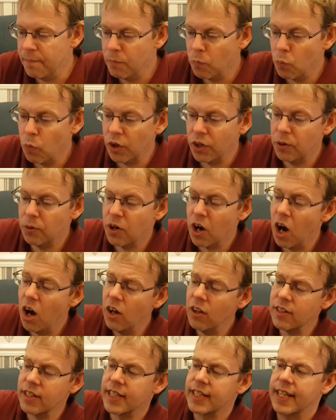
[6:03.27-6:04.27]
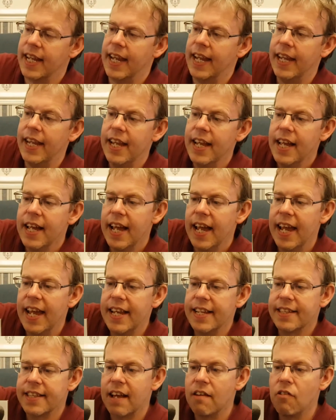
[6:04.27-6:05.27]
What you can't see
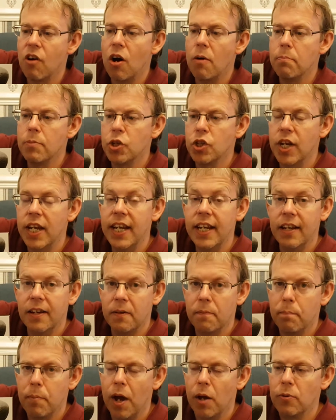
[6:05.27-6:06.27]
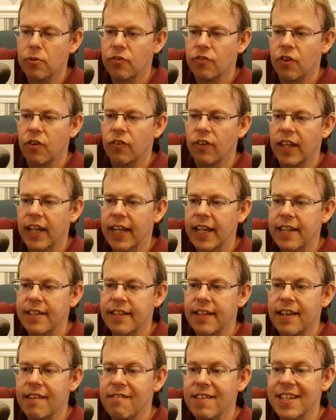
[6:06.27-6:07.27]
is there are machine gun posts on these,
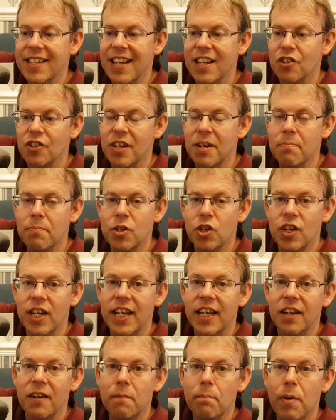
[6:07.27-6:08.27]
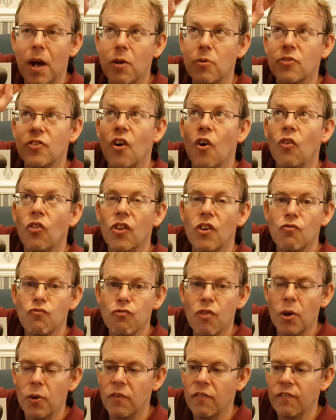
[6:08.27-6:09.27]
and there is actually a machine gun post on the
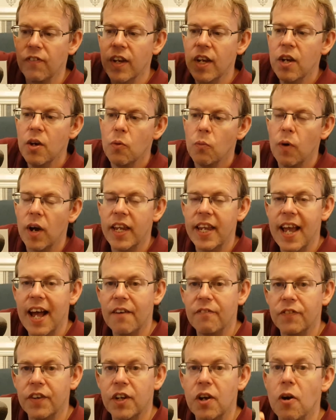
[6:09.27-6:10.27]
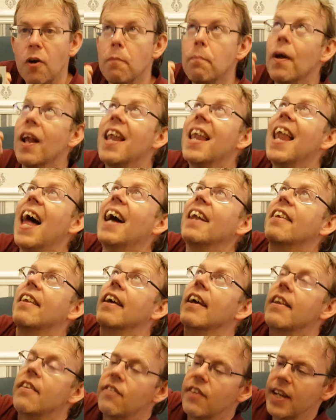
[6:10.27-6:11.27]
roof where you have to go up a
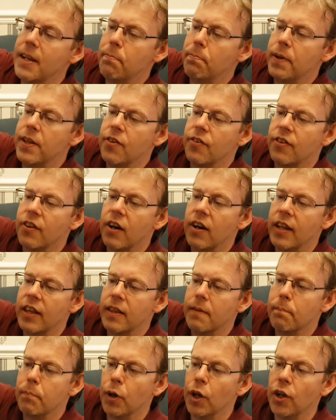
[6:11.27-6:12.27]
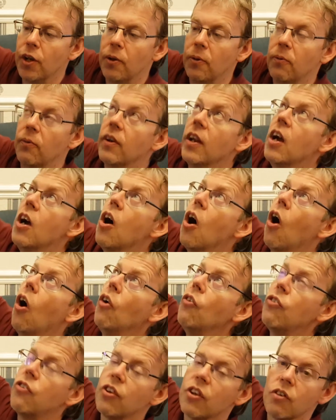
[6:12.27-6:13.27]
ladder deep inside the balloon
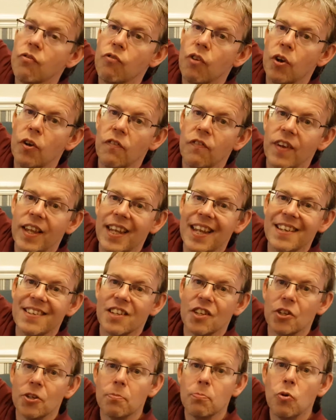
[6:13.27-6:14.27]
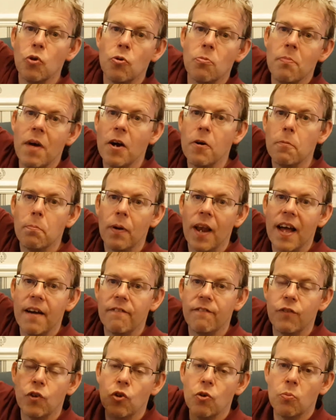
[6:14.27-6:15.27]
onto the roof, and there's a small metal
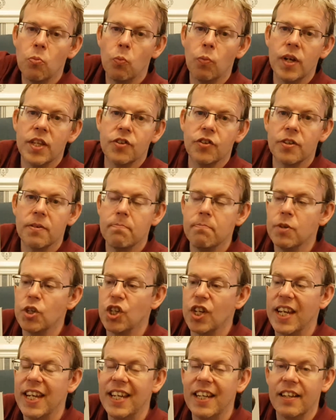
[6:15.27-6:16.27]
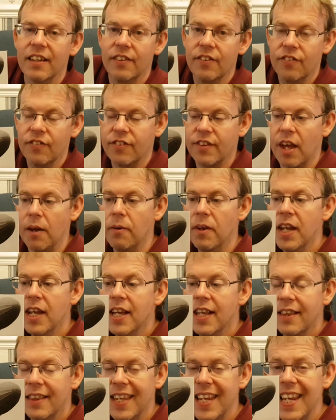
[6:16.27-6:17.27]
platform with some machine guns. So
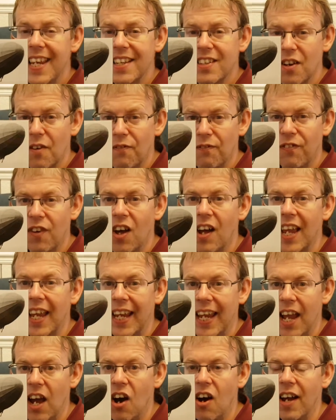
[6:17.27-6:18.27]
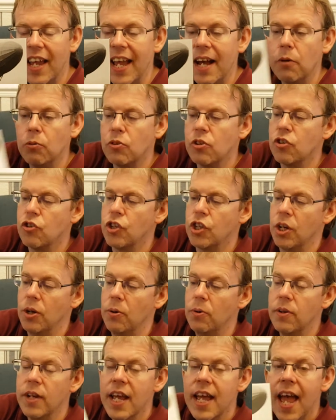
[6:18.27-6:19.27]
these are flying at high
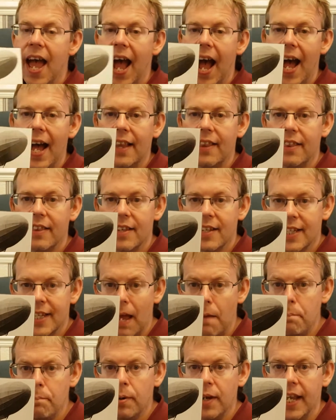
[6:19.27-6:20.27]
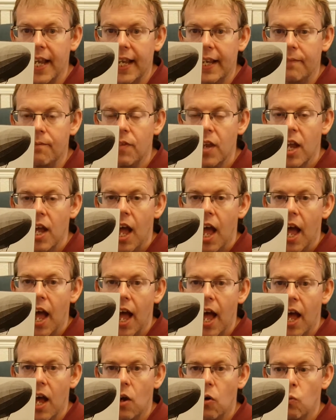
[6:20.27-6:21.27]
altitude, and the Zeppelin
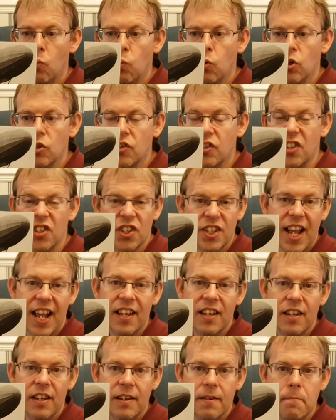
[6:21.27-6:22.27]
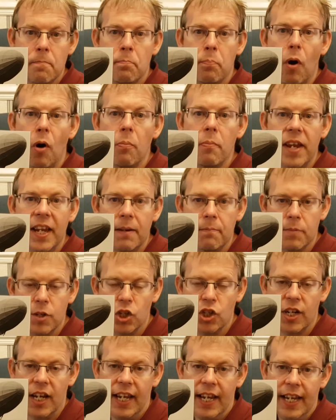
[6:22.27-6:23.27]
was the standard bombing
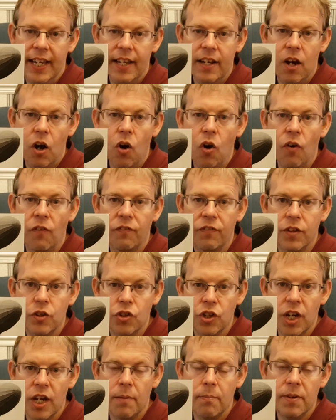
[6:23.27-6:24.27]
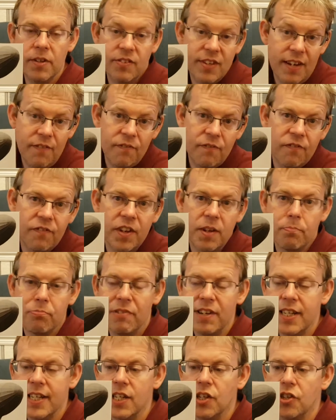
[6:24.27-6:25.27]
machine of the Germans, even for the
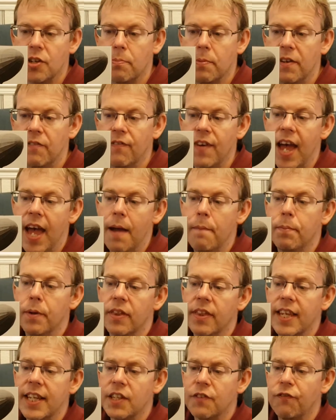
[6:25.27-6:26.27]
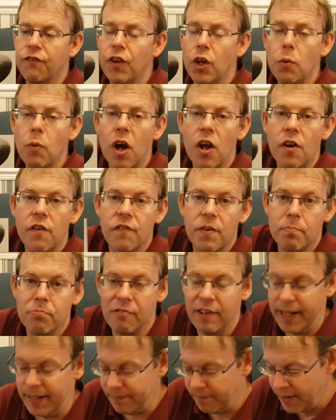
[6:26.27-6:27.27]
British, to be fair. But this flew over
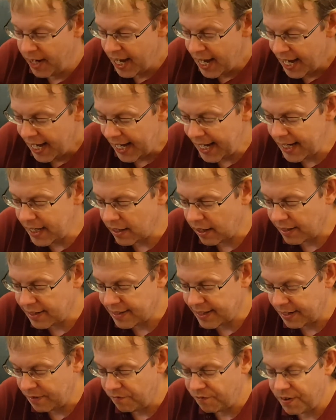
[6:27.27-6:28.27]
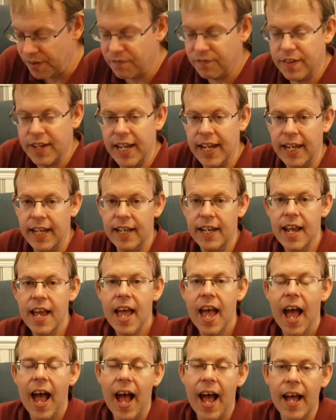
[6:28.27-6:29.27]
Britain in 1915,
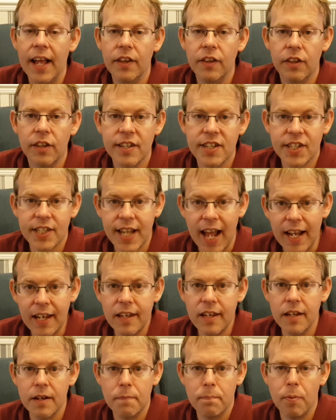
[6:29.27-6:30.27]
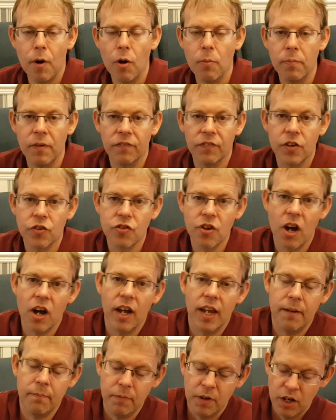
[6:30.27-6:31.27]
and the standard bomb of the
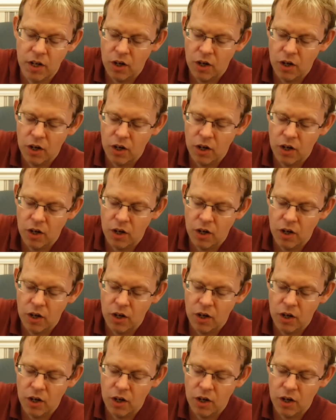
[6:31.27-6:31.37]
time